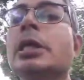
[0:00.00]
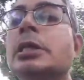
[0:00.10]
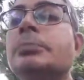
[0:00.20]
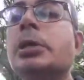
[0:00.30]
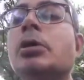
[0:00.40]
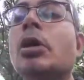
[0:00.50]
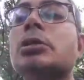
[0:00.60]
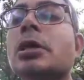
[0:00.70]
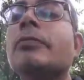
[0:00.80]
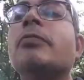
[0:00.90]
is
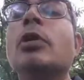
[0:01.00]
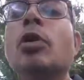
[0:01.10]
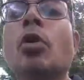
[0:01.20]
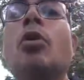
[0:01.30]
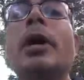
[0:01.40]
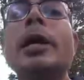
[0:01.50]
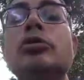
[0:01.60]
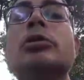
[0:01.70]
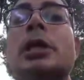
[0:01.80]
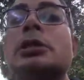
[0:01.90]
because of low
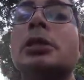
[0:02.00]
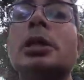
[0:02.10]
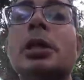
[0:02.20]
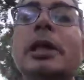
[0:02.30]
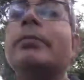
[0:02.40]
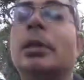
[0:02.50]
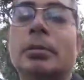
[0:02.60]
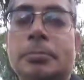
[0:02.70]
educational level.